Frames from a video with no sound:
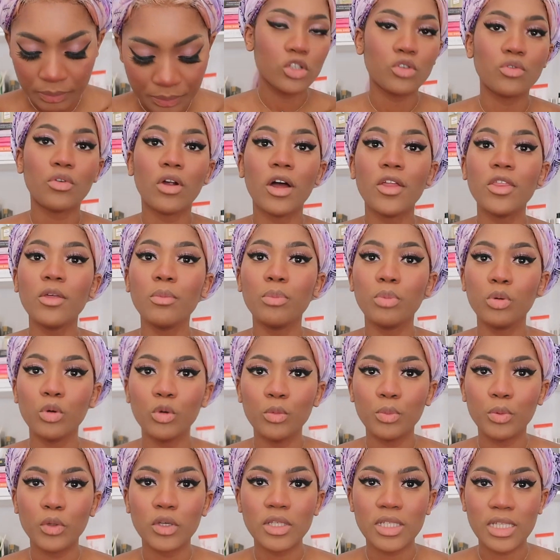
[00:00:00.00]
Would you rather
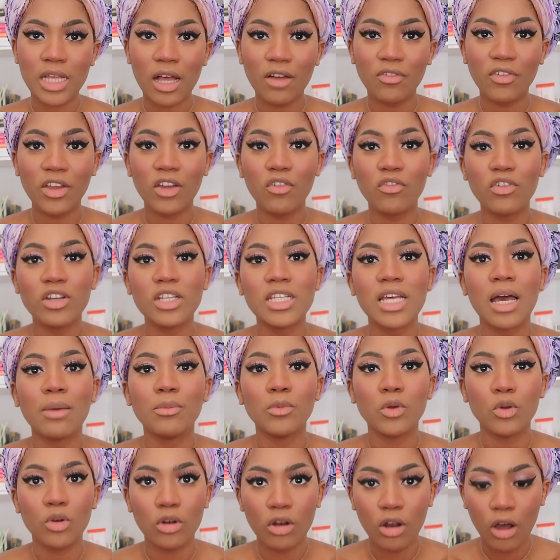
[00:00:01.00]
poop yourself every
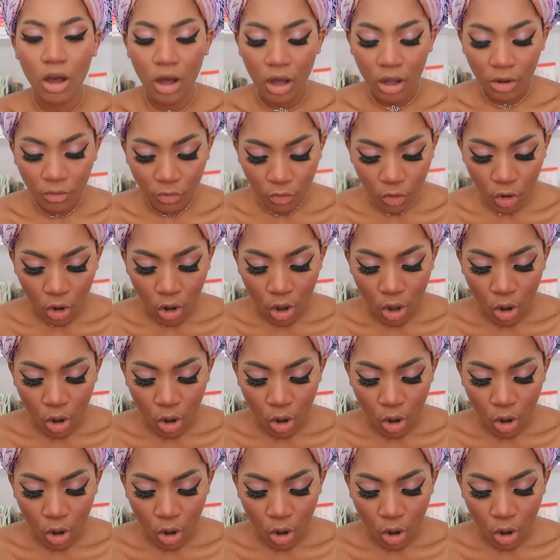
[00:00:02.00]
time you laugh